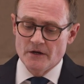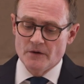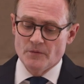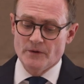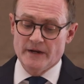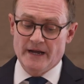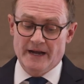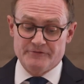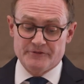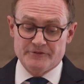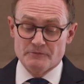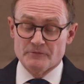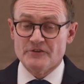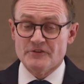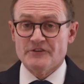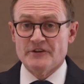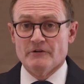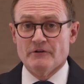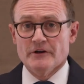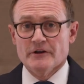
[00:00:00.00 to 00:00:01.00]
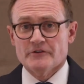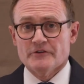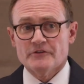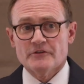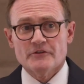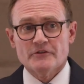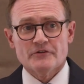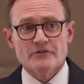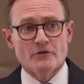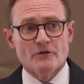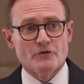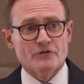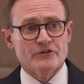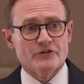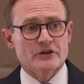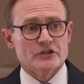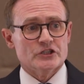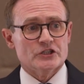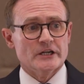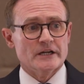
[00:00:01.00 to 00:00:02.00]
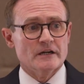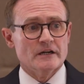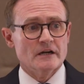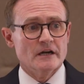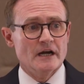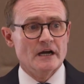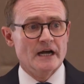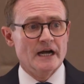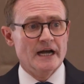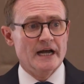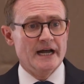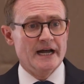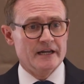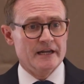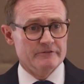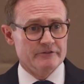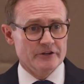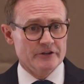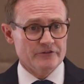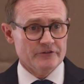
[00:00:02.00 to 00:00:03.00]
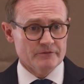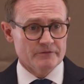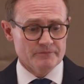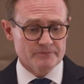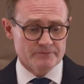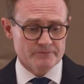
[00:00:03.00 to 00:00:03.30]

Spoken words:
we have some serious soul-searching ahead of us.